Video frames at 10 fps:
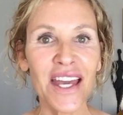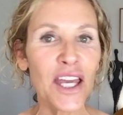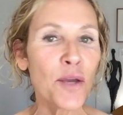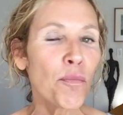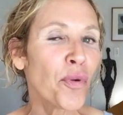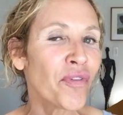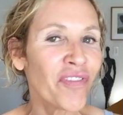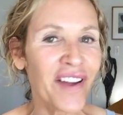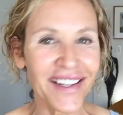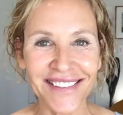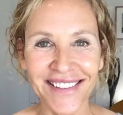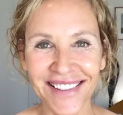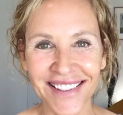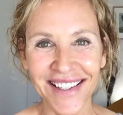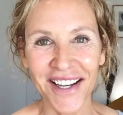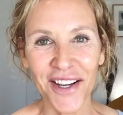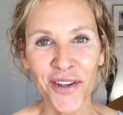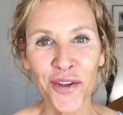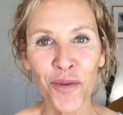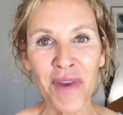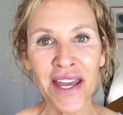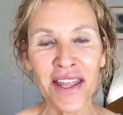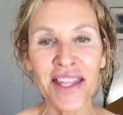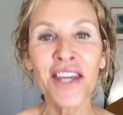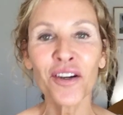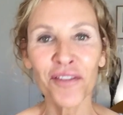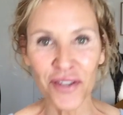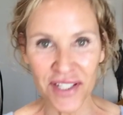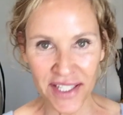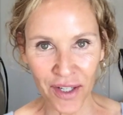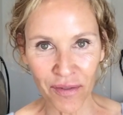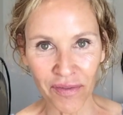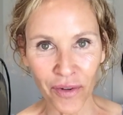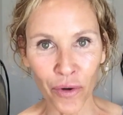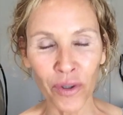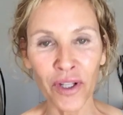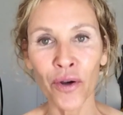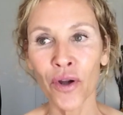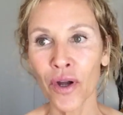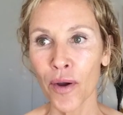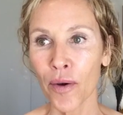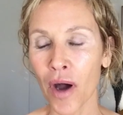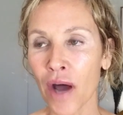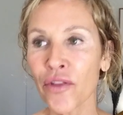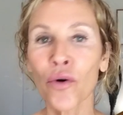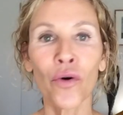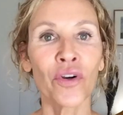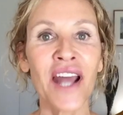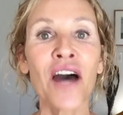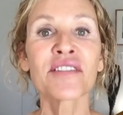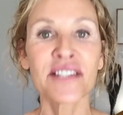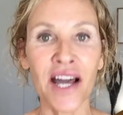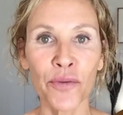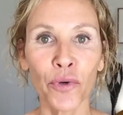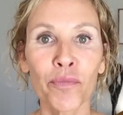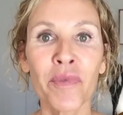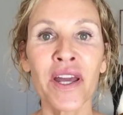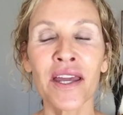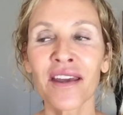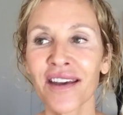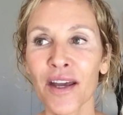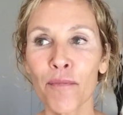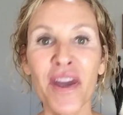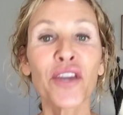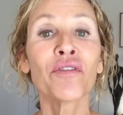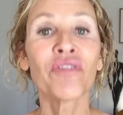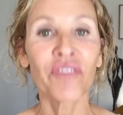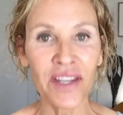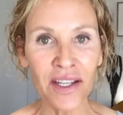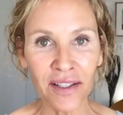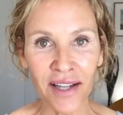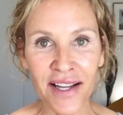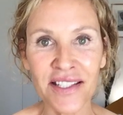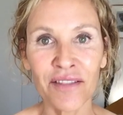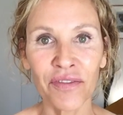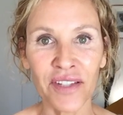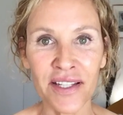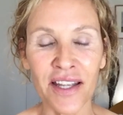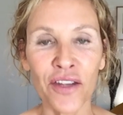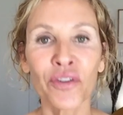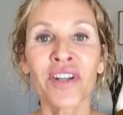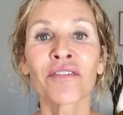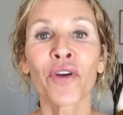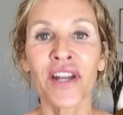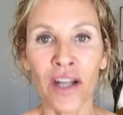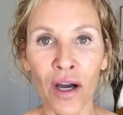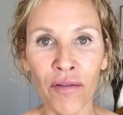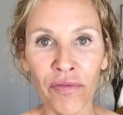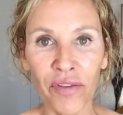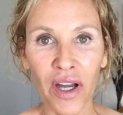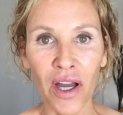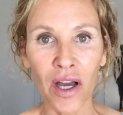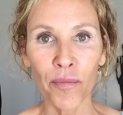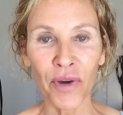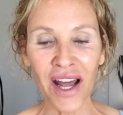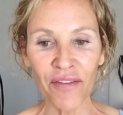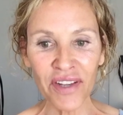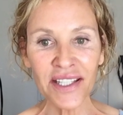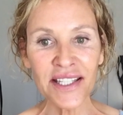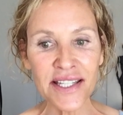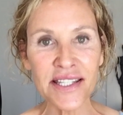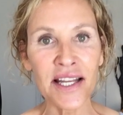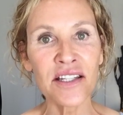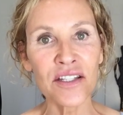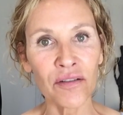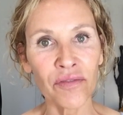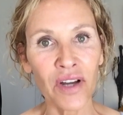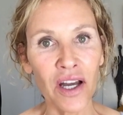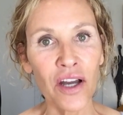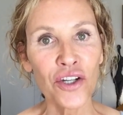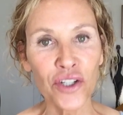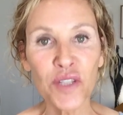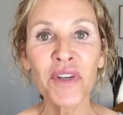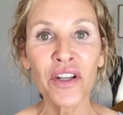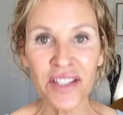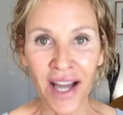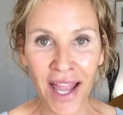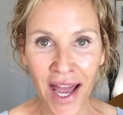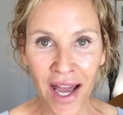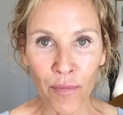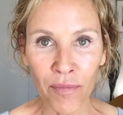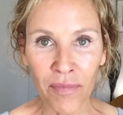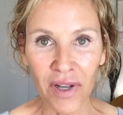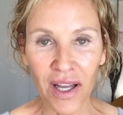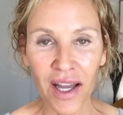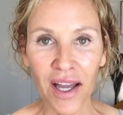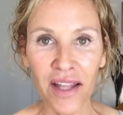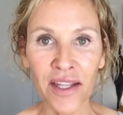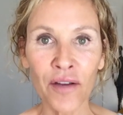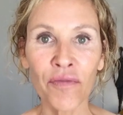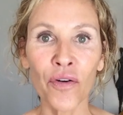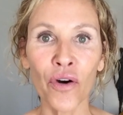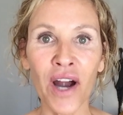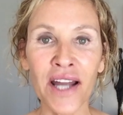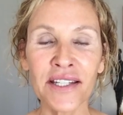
imperfect you may think of yourself, or the outside world may make you feel as if you're never enough. But having this sense of, just because I am, therefore I